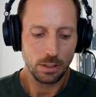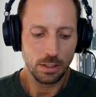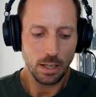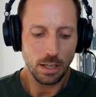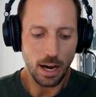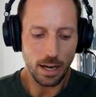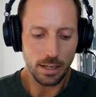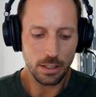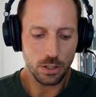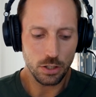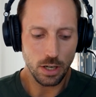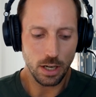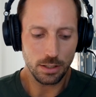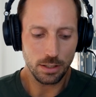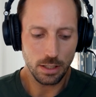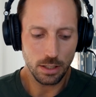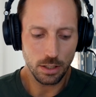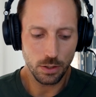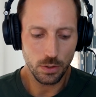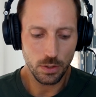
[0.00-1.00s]

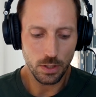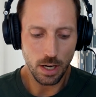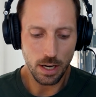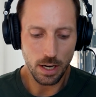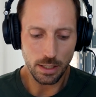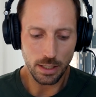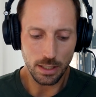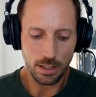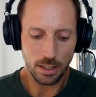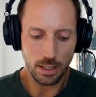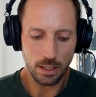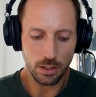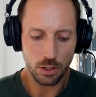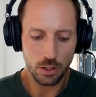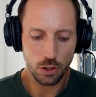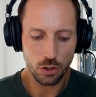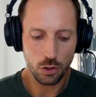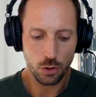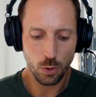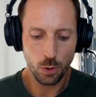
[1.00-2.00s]
Adyashanti goes on, he
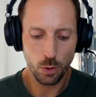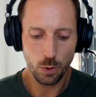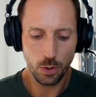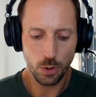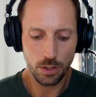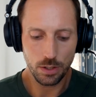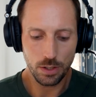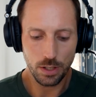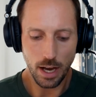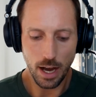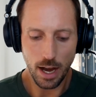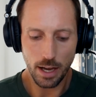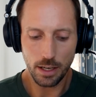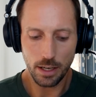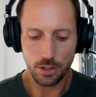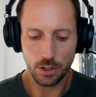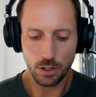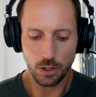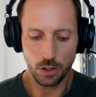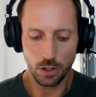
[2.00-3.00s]
says, truth is the
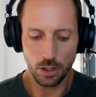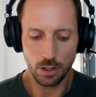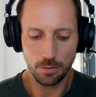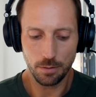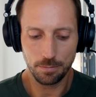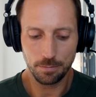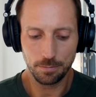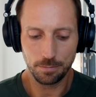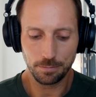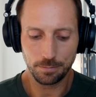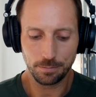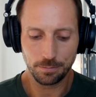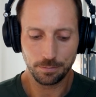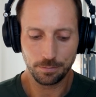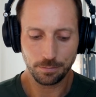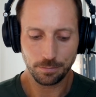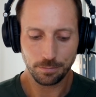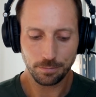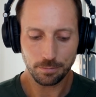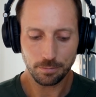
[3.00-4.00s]
highest good.
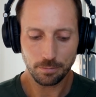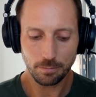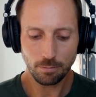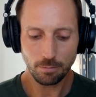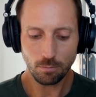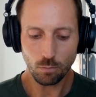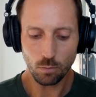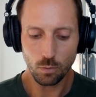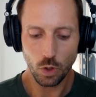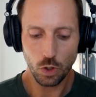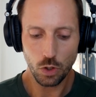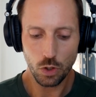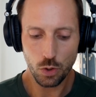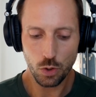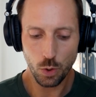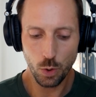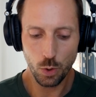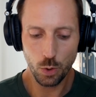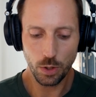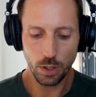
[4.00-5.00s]

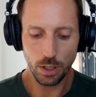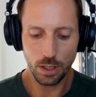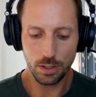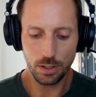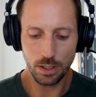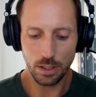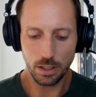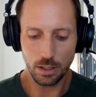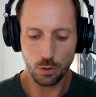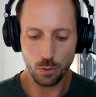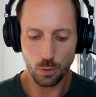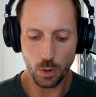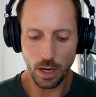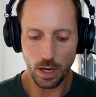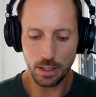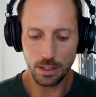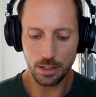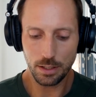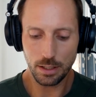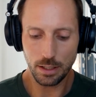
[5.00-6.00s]
Truth is the
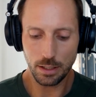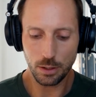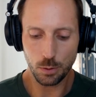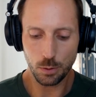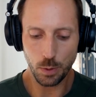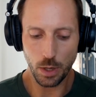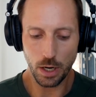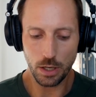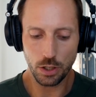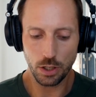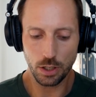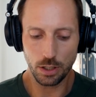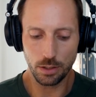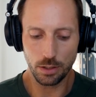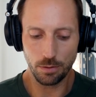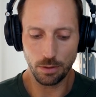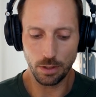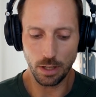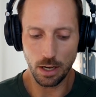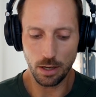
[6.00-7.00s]
greatest expression
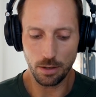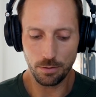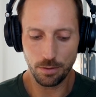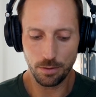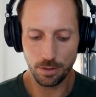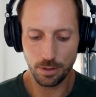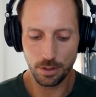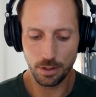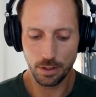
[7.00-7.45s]
of love.